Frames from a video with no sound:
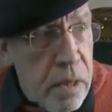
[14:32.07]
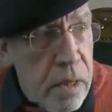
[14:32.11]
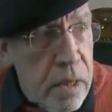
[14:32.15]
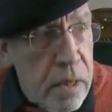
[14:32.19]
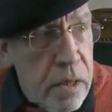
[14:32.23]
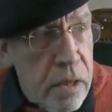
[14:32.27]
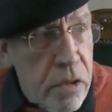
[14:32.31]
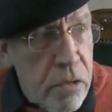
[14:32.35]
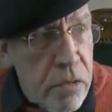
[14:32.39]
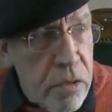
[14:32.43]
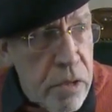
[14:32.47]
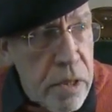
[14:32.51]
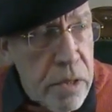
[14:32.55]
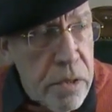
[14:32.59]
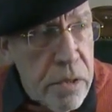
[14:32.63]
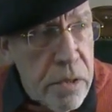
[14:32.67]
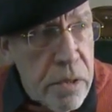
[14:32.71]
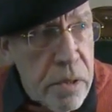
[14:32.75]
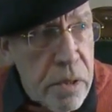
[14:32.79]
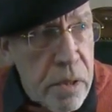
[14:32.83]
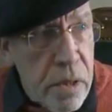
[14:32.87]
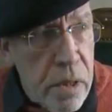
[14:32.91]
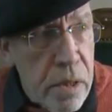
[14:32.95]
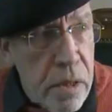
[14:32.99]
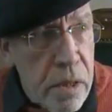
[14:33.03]

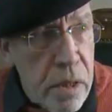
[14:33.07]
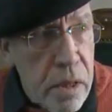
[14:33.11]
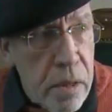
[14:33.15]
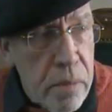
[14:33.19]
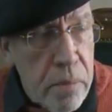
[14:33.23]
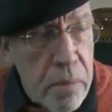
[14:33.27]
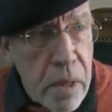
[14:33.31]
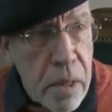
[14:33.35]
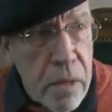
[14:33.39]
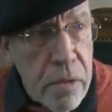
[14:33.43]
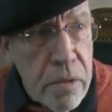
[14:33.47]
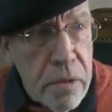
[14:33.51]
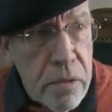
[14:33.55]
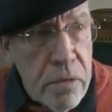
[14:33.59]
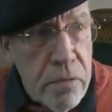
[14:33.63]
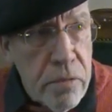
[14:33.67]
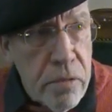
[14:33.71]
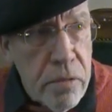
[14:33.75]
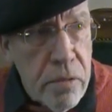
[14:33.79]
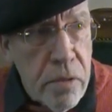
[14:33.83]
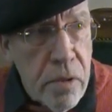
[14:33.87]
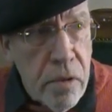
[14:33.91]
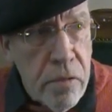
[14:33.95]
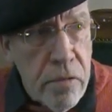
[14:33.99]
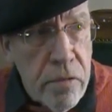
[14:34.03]
increase in the amount
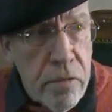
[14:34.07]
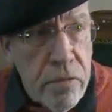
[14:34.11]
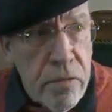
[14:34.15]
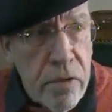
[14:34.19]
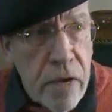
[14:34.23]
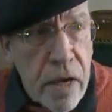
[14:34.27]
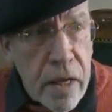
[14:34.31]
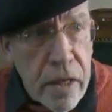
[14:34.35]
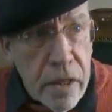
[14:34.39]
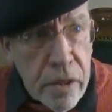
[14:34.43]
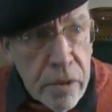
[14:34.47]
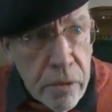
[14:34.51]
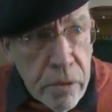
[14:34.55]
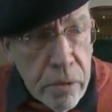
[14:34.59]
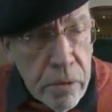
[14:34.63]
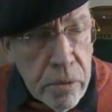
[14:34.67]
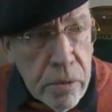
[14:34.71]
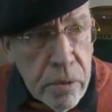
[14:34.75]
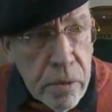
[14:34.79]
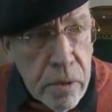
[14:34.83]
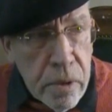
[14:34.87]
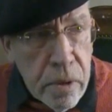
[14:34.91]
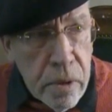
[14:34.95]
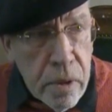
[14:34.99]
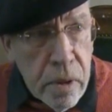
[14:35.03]
of
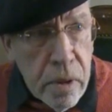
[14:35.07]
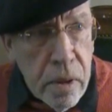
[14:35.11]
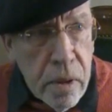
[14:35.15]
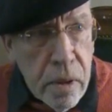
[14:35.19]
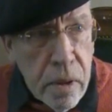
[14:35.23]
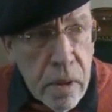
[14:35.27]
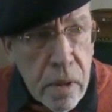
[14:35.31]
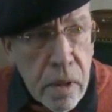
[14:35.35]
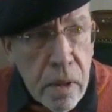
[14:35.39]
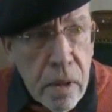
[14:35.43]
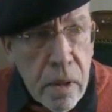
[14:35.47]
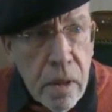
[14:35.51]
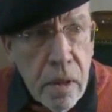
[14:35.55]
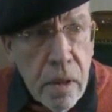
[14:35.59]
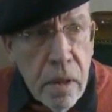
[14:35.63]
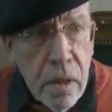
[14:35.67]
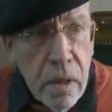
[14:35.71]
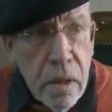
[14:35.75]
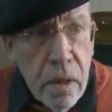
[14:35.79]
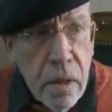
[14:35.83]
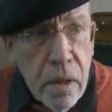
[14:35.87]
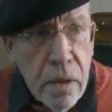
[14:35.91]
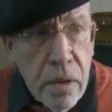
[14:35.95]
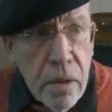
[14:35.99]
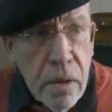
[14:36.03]
value
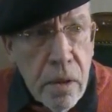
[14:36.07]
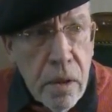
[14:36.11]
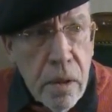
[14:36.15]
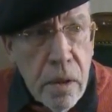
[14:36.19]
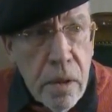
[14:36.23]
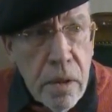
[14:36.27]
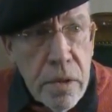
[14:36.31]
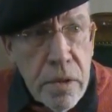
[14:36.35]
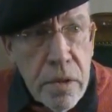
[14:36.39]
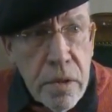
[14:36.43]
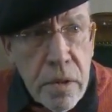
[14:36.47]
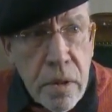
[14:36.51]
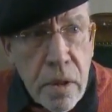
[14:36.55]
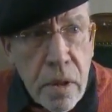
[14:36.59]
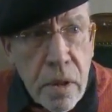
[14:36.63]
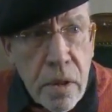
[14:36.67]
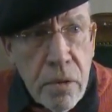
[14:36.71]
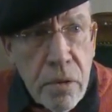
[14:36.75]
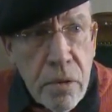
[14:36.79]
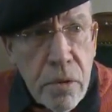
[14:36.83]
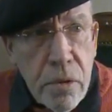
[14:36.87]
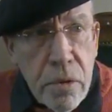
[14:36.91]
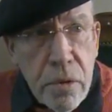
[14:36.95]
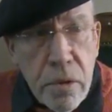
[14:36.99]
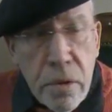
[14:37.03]
that has
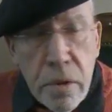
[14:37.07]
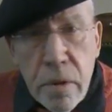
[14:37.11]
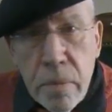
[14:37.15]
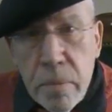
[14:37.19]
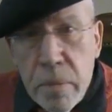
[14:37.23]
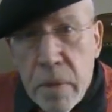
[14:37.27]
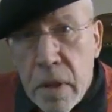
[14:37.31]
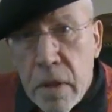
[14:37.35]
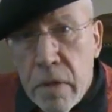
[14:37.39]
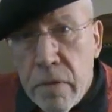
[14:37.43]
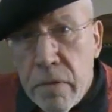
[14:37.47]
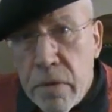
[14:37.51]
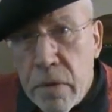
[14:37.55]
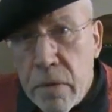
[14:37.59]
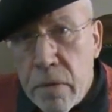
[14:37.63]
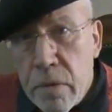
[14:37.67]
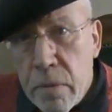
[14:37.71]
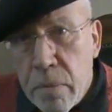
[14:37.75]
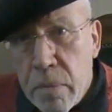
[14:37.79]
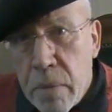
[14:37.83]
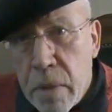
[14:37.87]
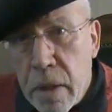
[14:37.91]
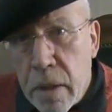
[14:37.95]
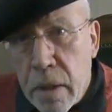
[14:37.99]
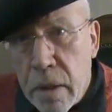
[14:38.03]
accrued to the benefit of
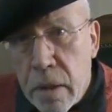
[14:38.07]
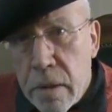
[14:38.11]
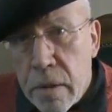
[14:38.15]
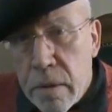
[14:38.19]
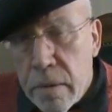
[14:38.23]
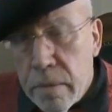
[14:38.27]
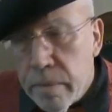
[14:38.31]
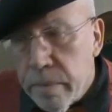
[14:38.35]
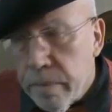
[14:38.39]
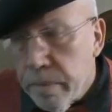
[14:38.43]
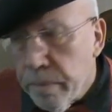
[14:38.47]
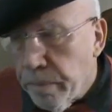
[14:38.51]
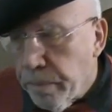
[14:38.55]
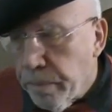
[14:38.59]
the banks.